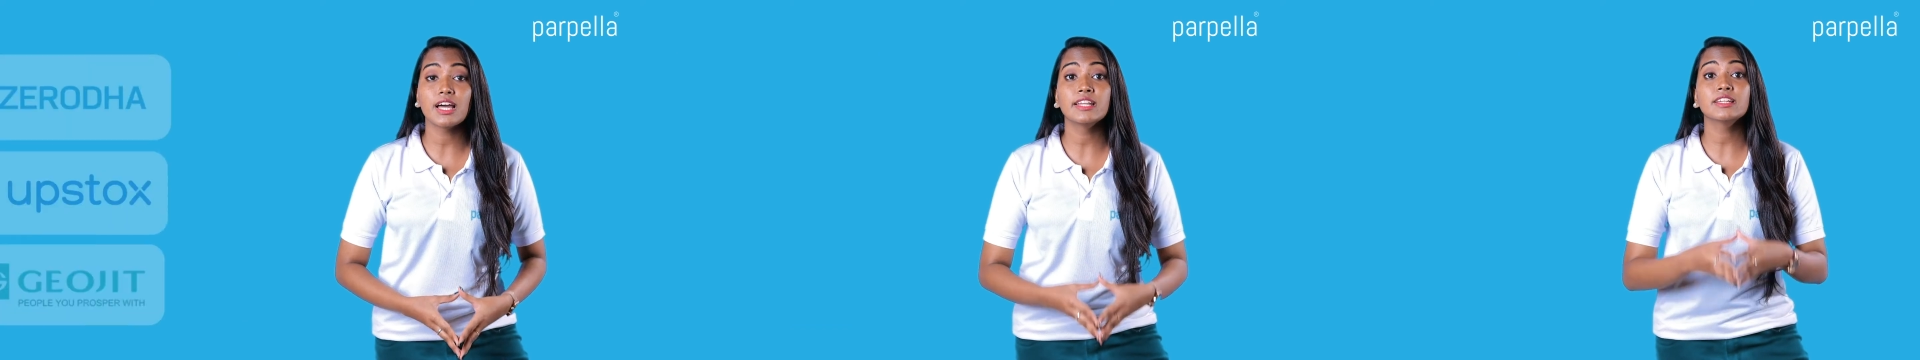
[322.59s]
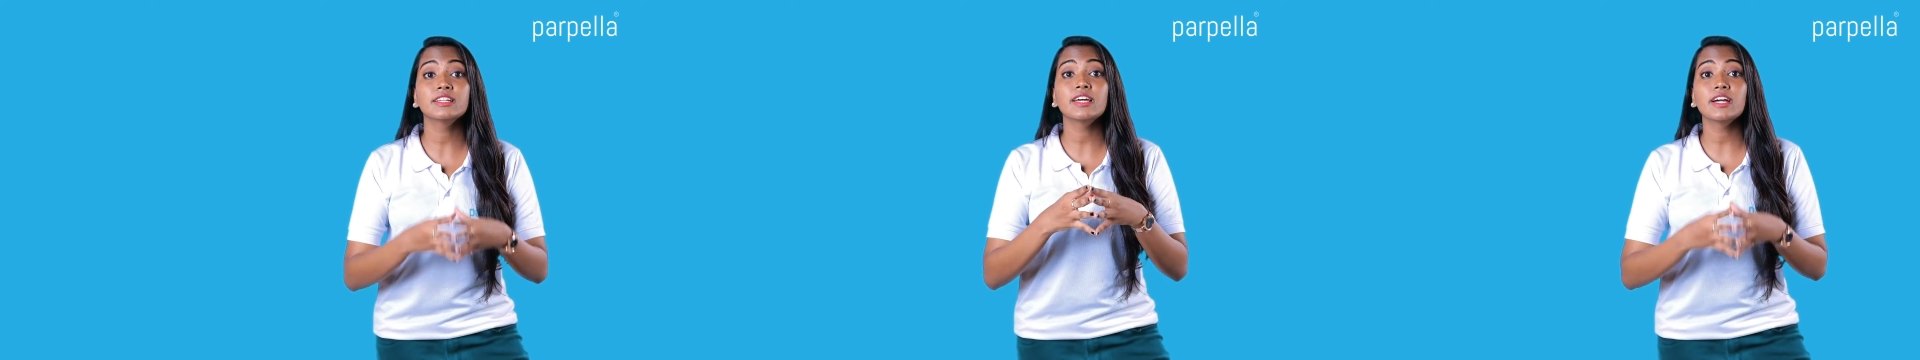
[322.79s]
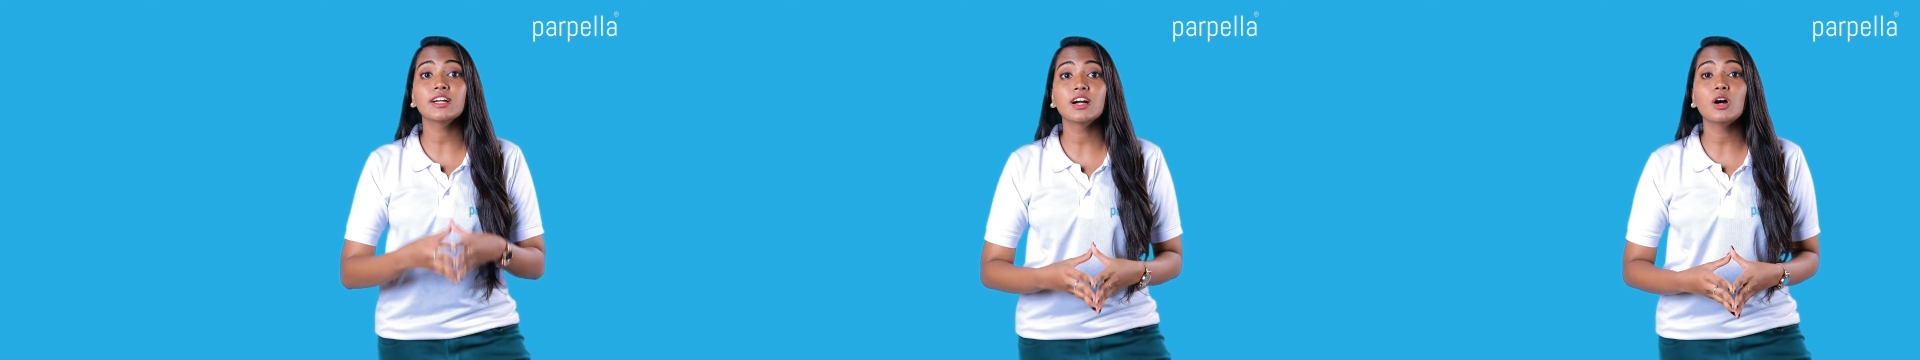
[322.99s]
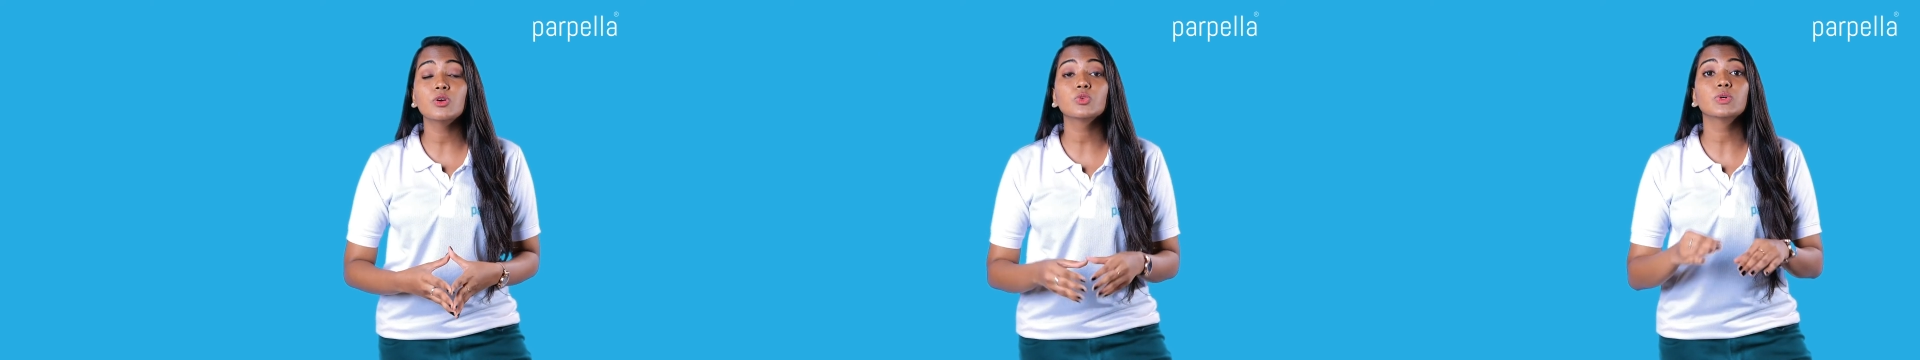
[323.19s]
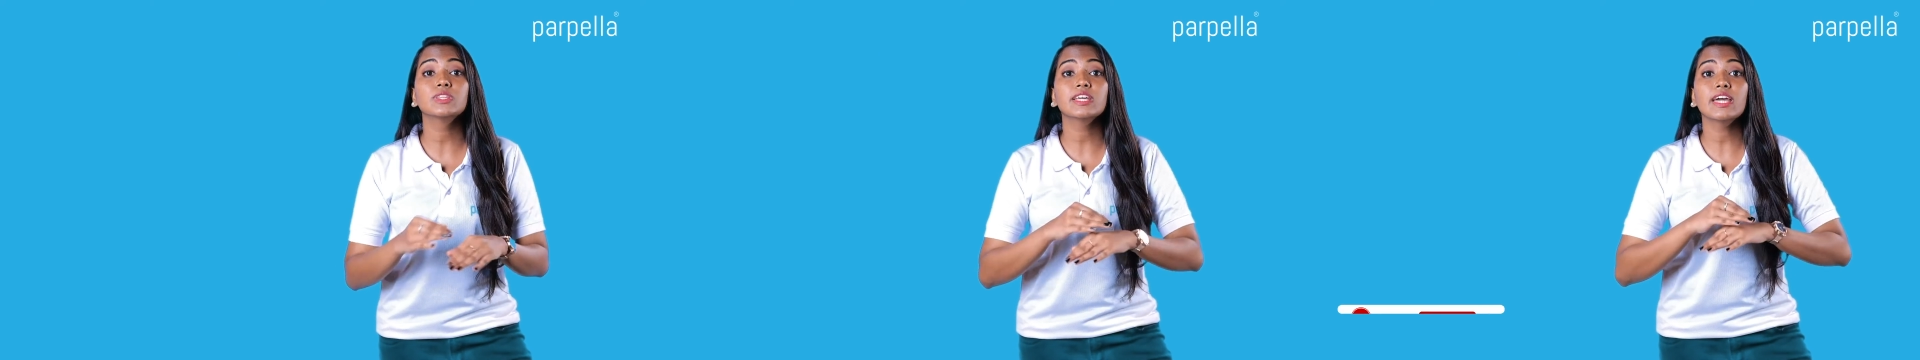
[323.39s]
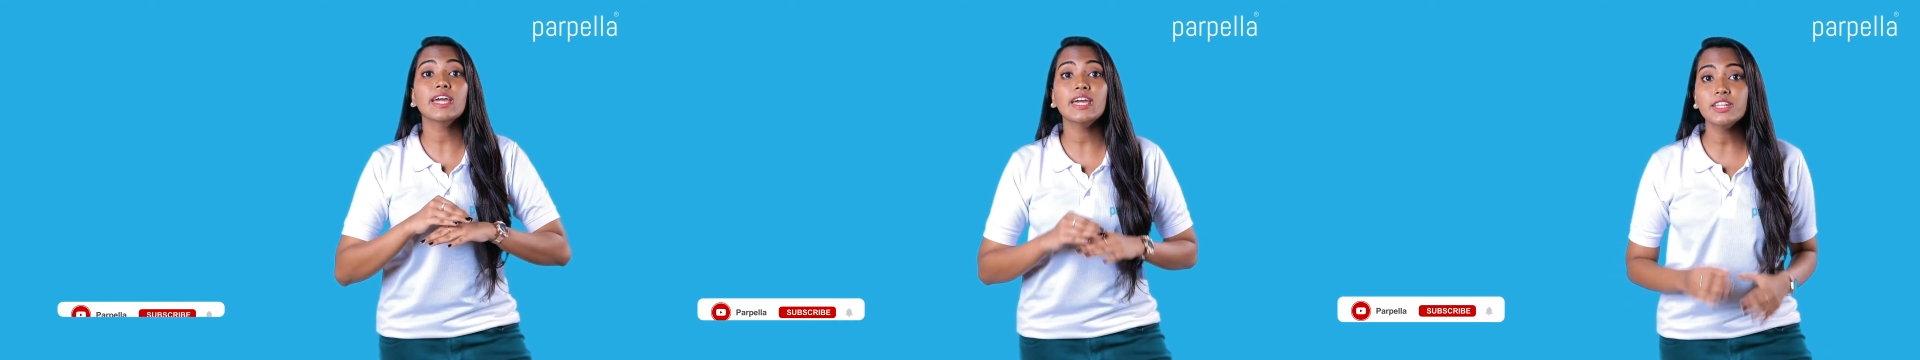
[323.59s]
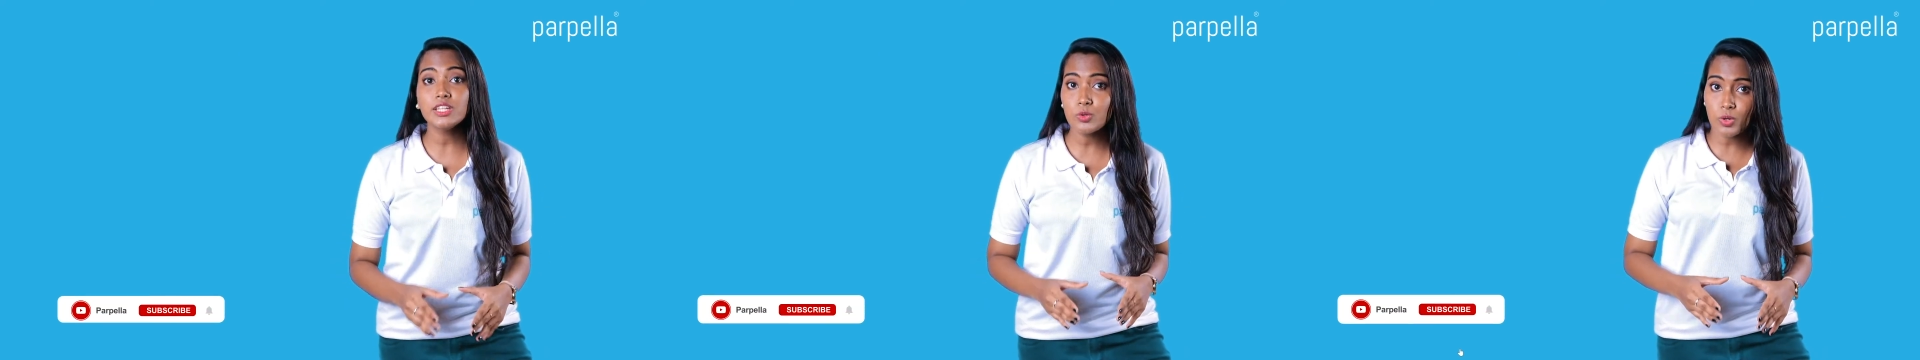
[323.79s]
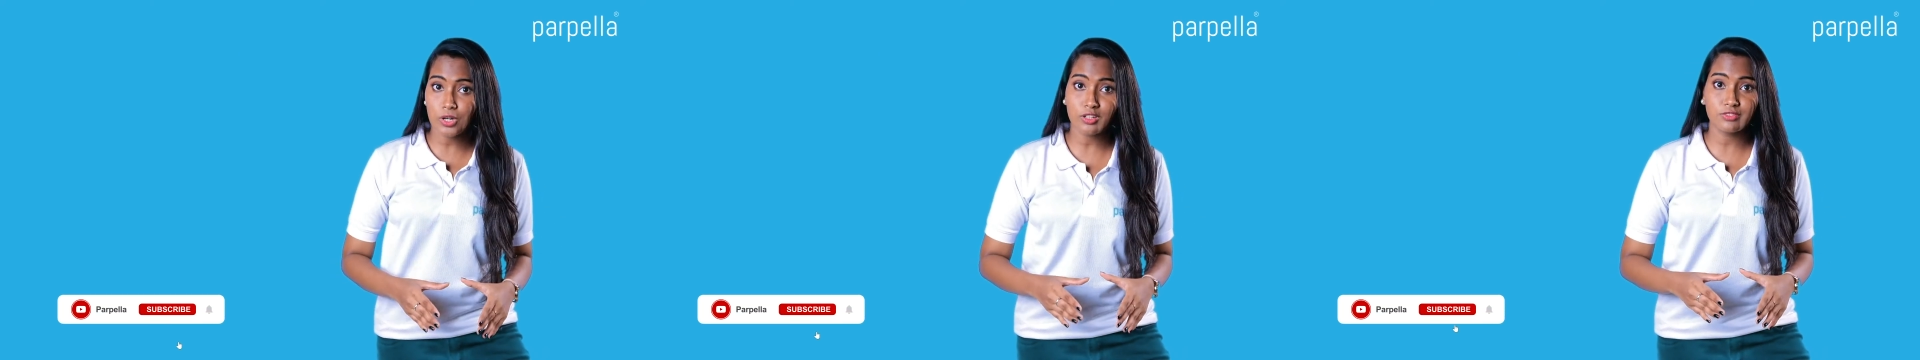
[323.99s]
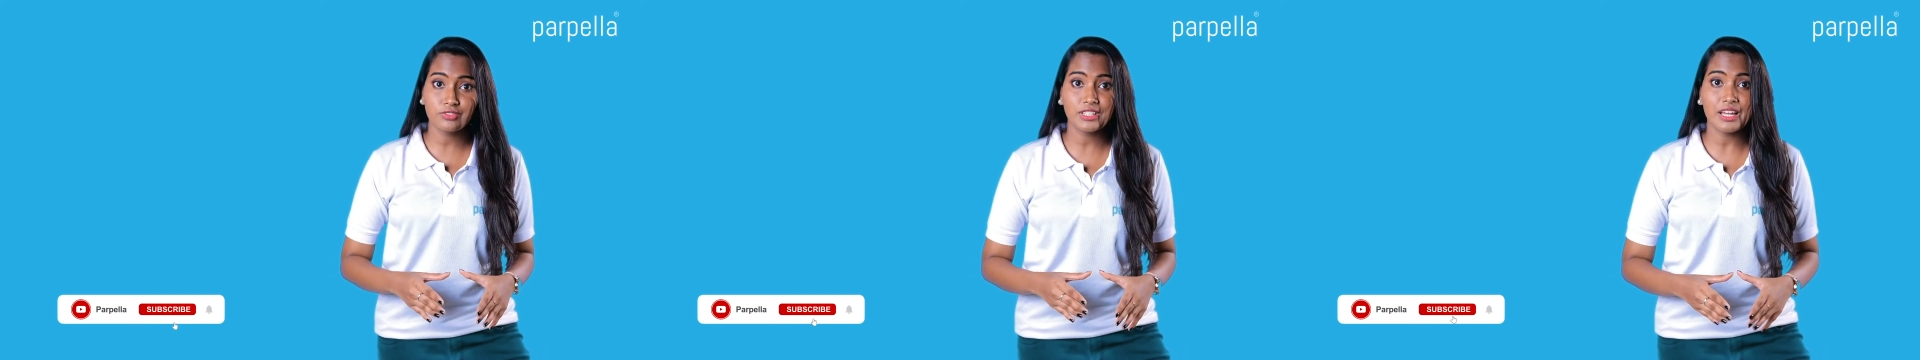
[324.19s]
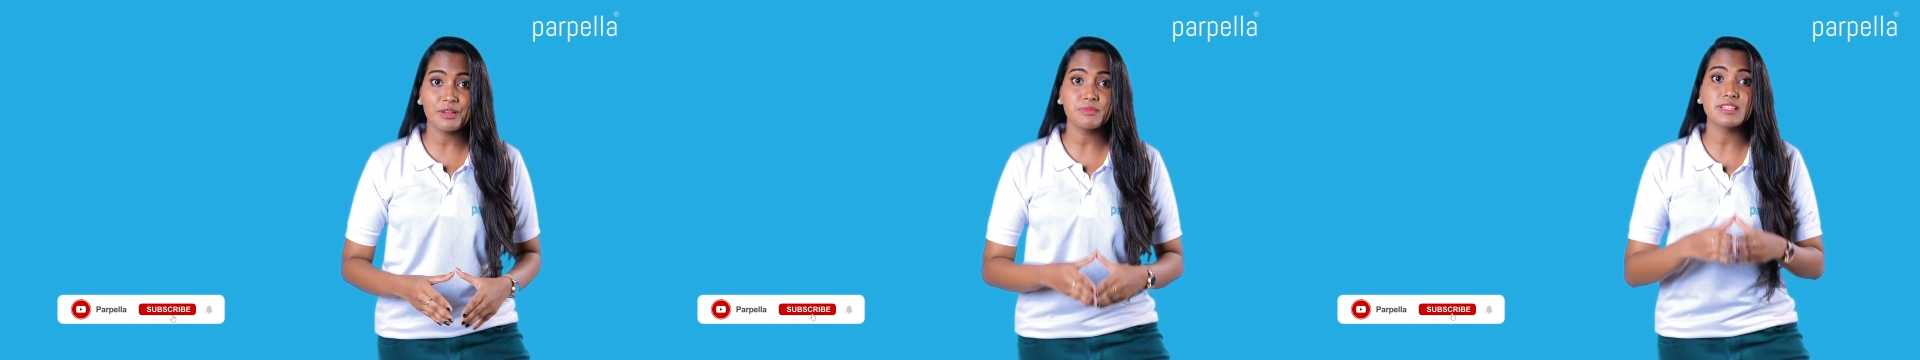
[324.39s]
and an account with any one
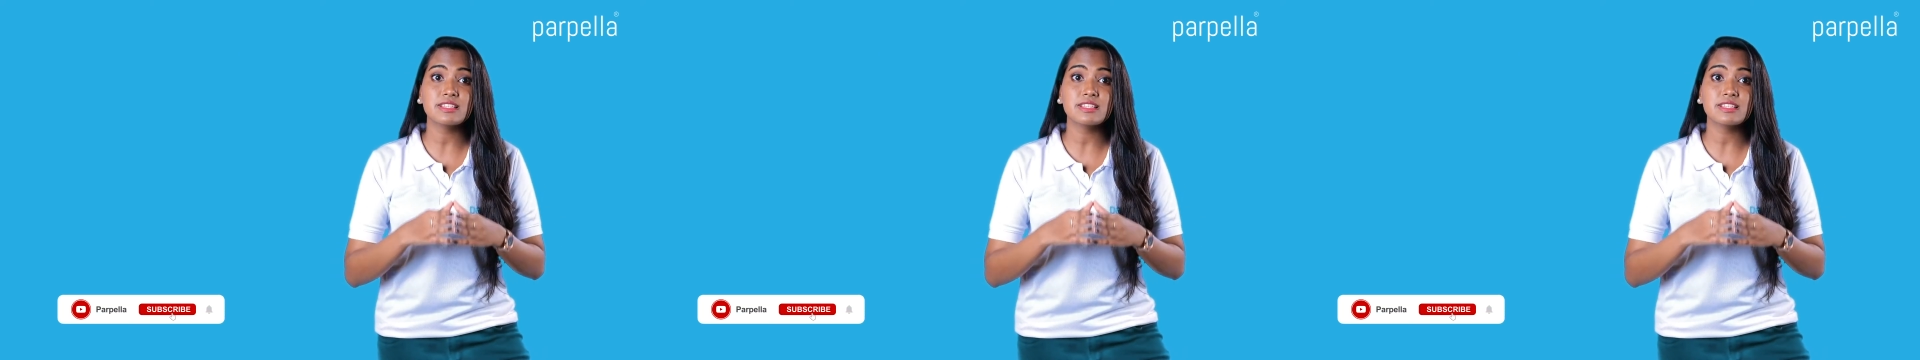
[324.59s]
of them